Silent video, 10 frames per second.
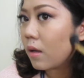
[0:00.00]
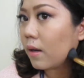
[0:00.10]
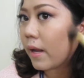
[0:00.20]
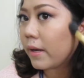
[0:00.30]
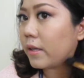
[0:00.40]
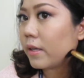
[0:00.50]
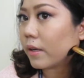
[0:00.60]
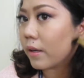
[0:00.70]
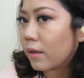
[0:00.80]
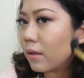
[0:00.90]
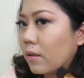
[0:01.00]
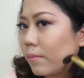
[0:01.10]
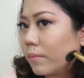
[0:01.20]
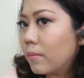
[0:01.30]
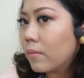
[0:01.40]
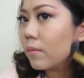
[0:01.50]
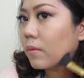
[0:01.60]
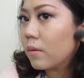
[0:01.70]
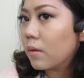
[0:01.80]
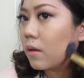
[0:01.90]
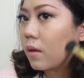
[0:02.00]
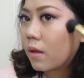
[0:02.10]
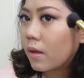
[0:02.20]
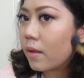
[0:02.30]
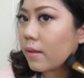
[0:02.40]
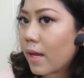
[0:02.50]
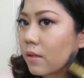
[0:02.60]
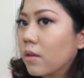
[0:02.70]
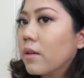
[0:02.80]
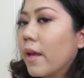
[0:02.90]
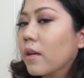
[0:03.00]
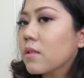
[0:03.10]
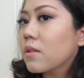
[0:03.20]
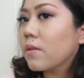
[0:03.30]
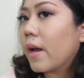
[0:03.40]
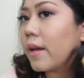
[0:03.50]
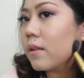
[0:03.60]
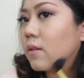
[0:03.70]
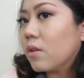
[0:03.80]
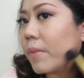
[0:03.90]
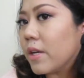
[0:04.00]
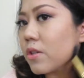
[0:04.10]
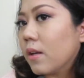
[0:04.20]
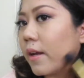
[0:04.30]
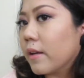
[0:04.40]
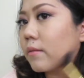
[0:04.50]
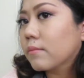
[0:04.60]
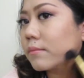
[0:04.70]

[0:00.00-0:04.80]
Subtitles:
line here that connects right to my jawline.